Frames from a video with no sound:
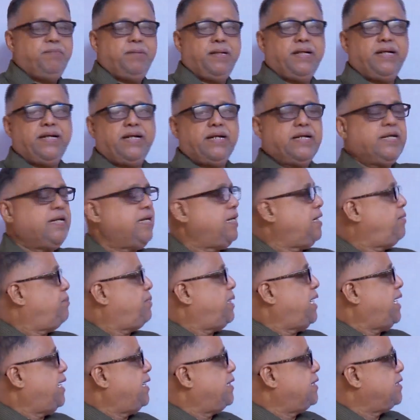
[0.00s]
immediately
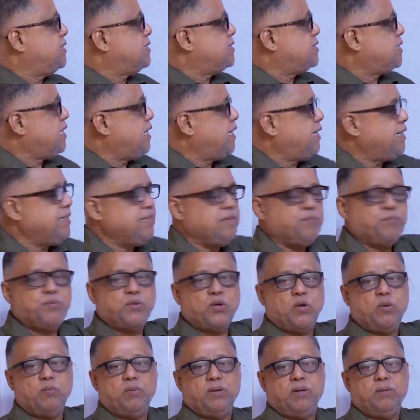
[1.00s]
by understanding the
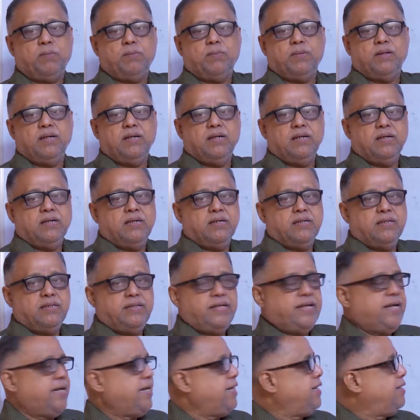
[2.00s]
problem,
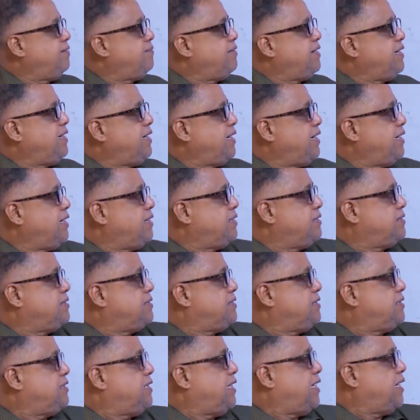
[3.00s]
they are given
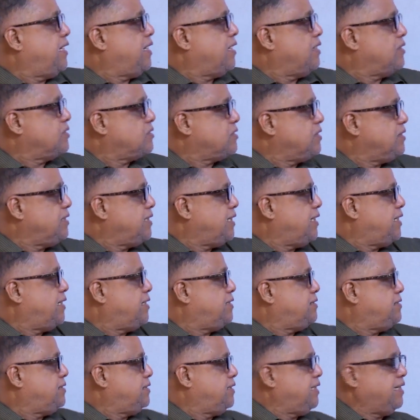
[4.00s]
energy, they are asking the
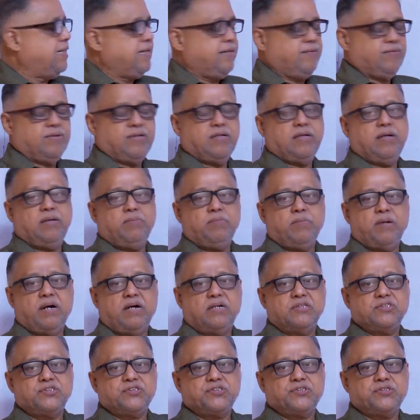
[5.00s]
energy, they are given the
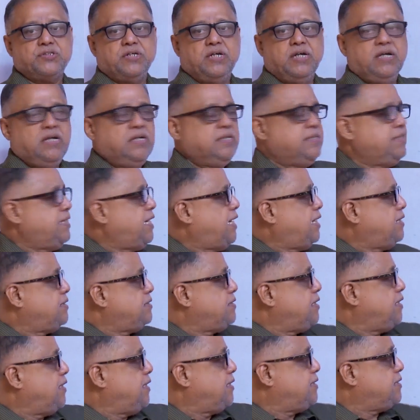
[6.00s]
mass. There
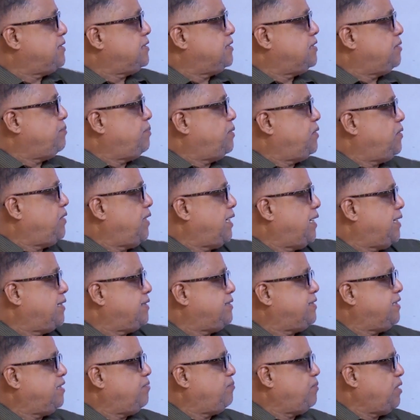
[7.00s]
is a relationship between
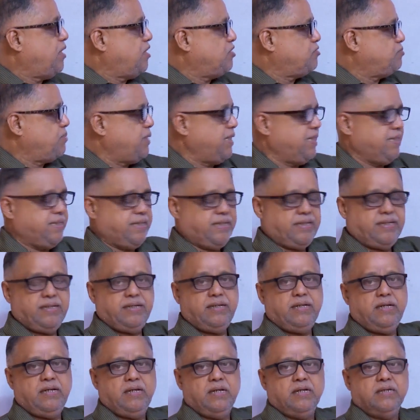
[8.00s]
energy and mass by
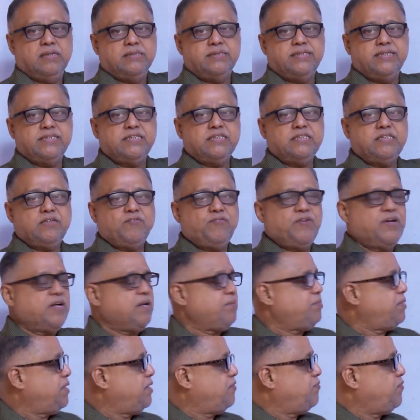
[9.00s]
taking, this is the
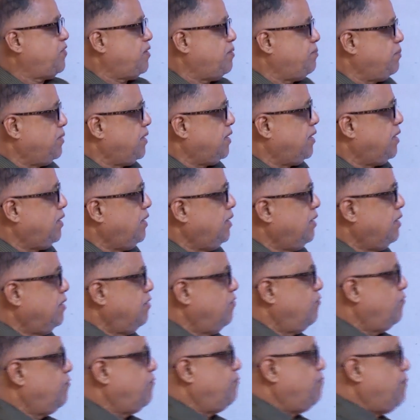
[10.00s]
fundamental formula.
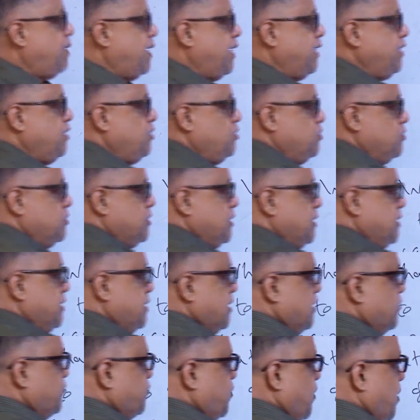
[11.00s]
By using
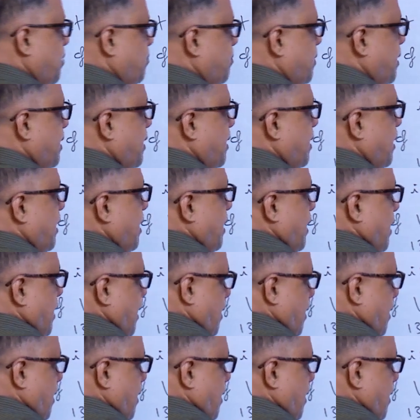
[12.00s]
this formula,